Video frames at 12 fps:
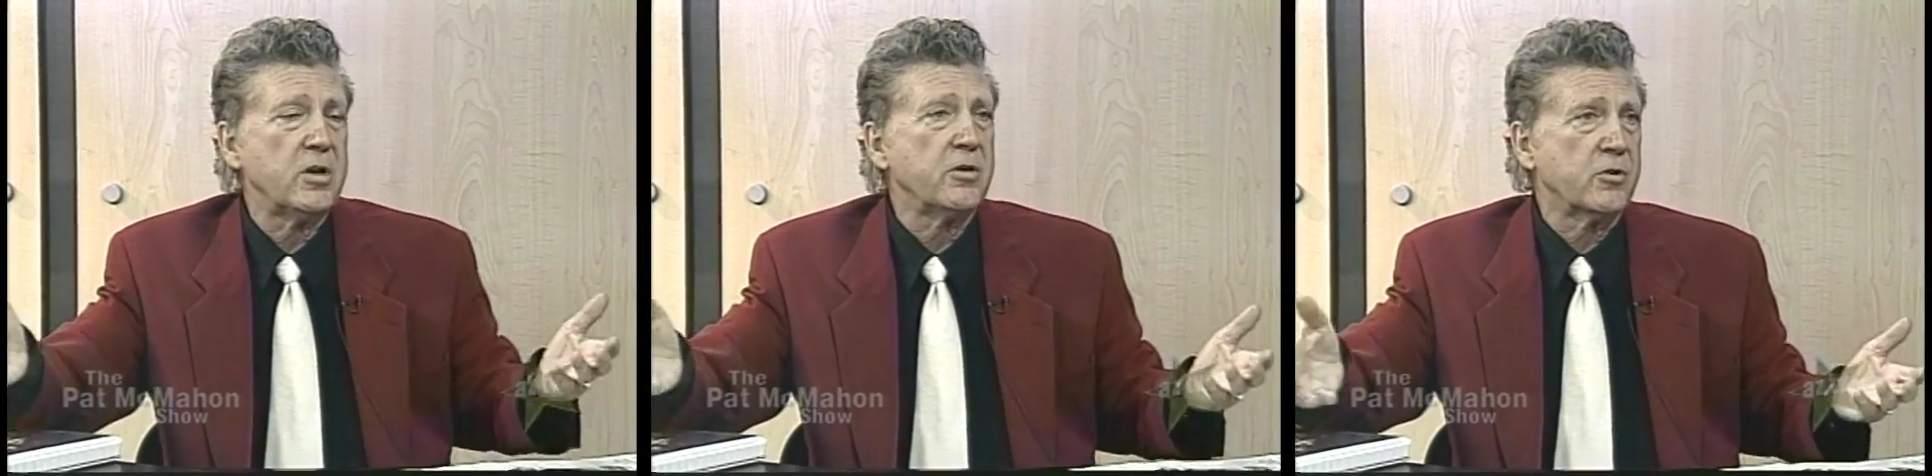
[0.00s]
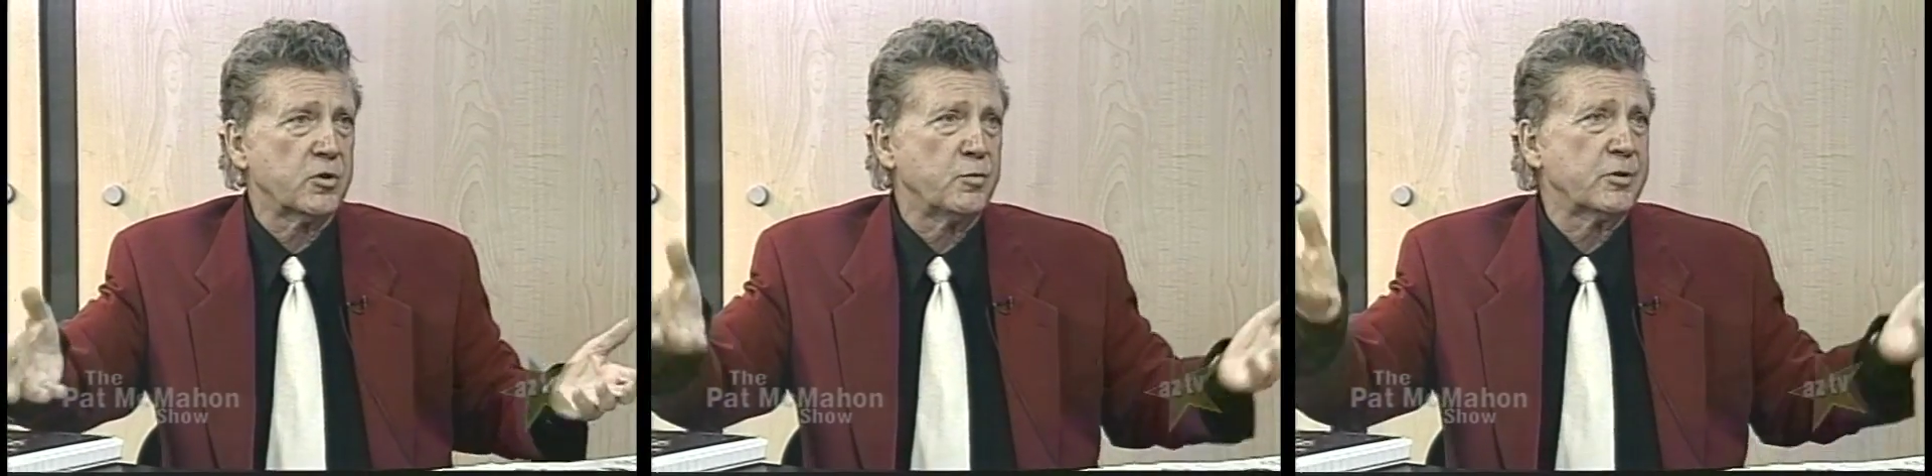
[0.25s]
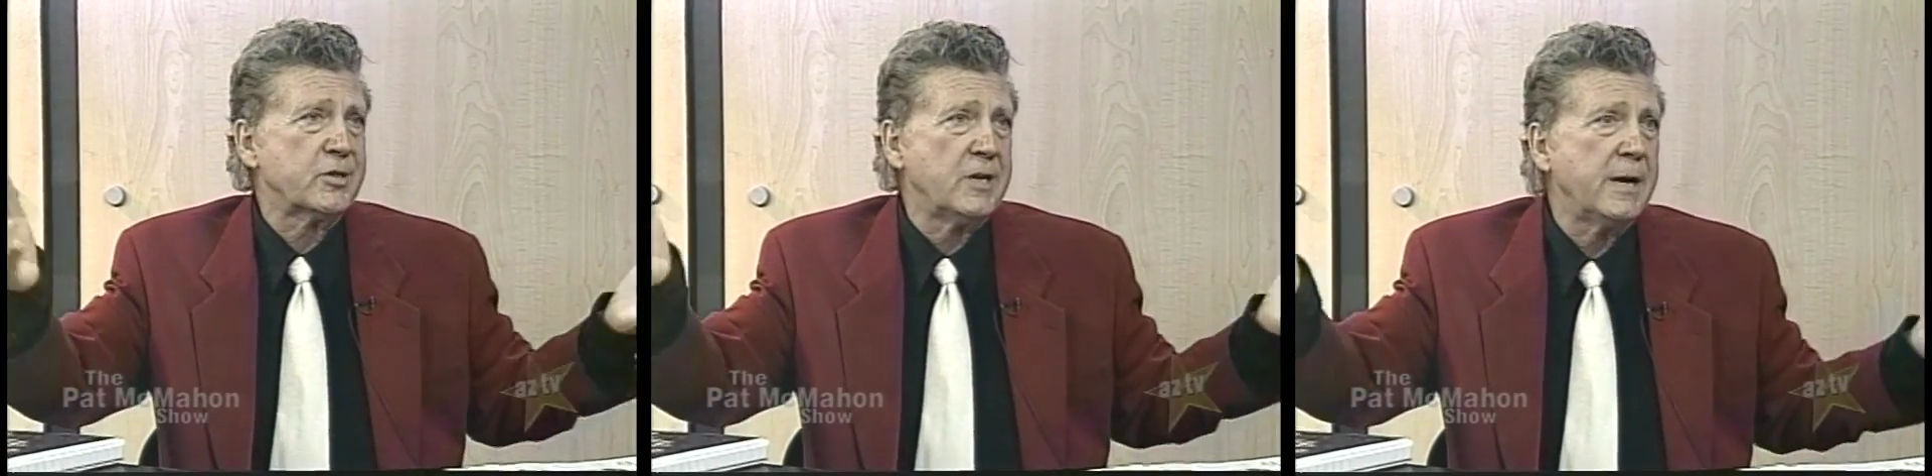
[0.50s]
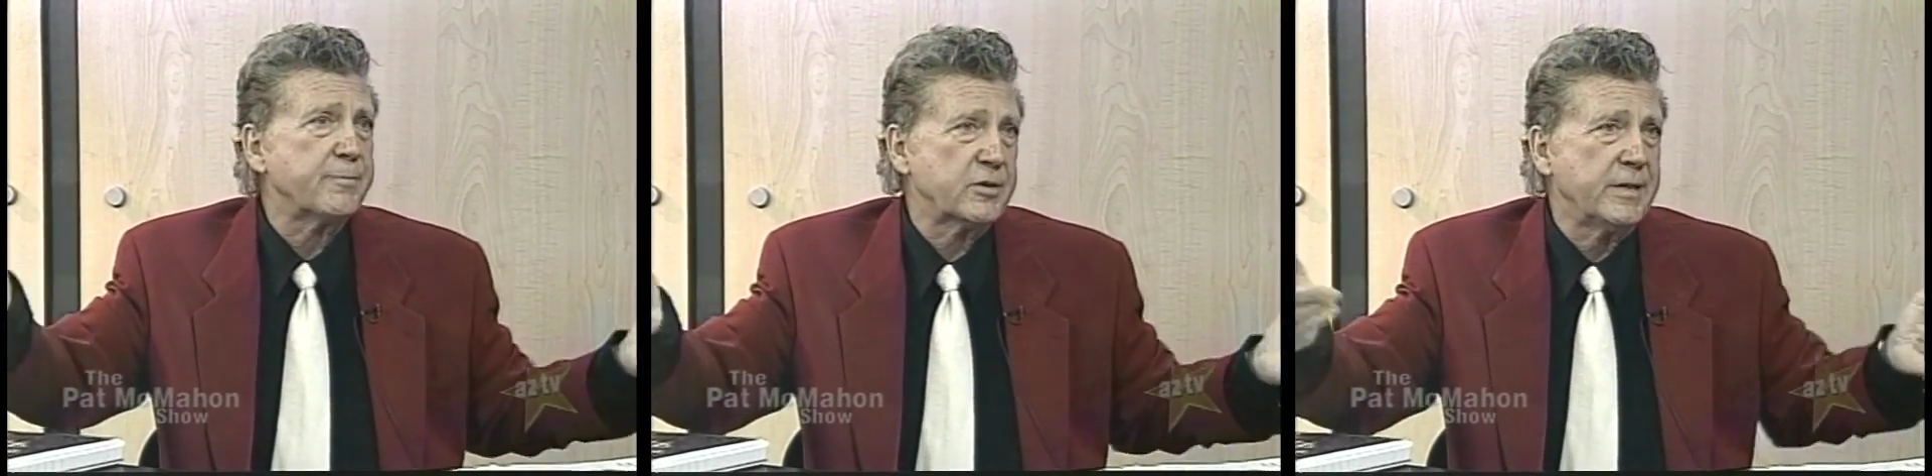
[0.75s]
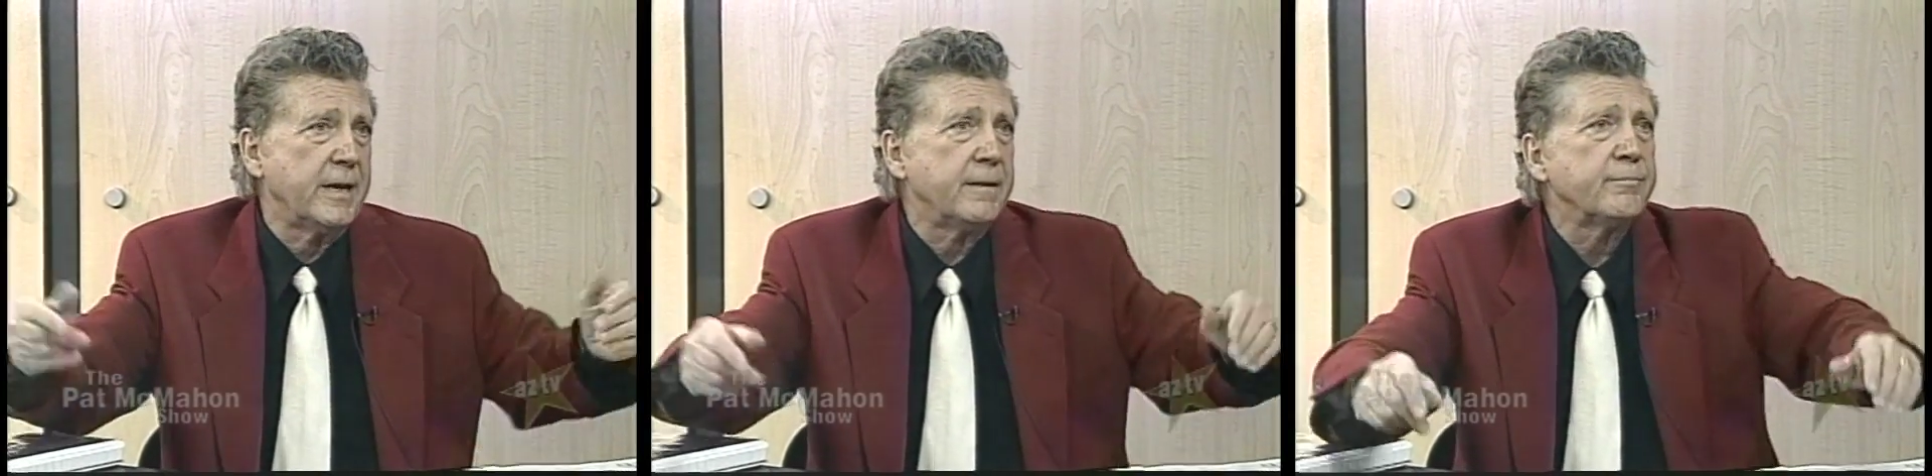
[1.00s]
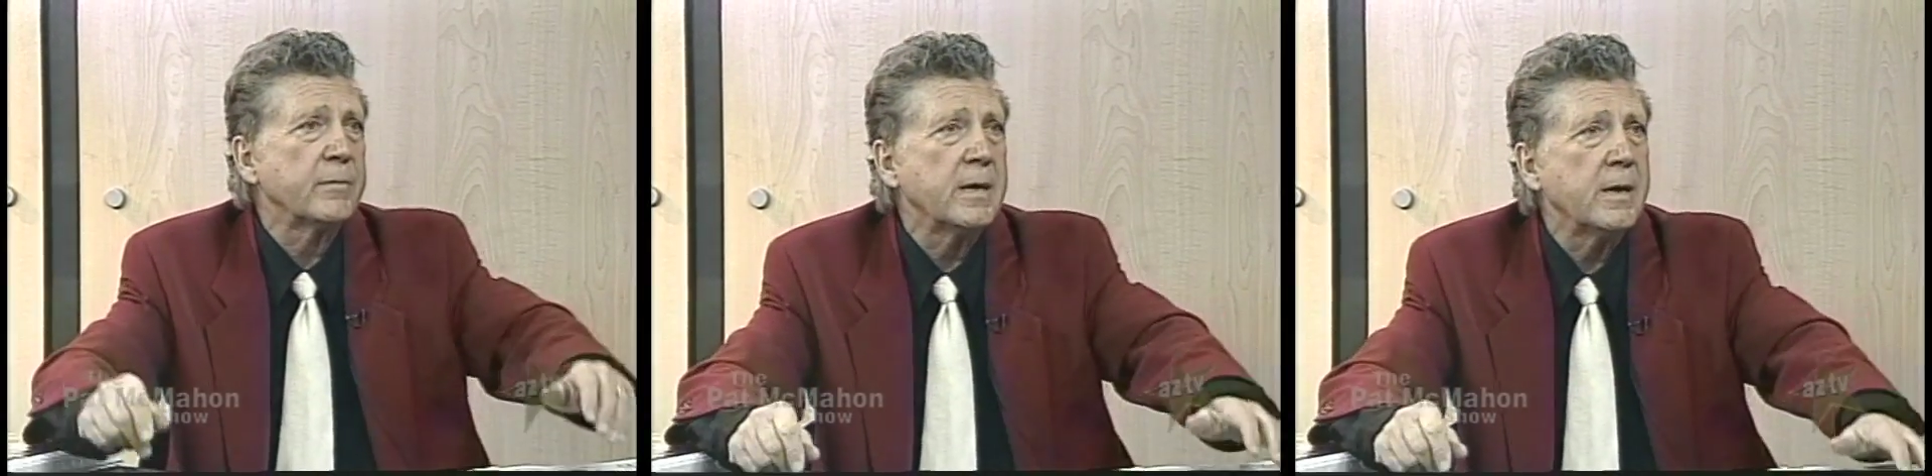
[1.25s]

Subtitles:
years was tops then.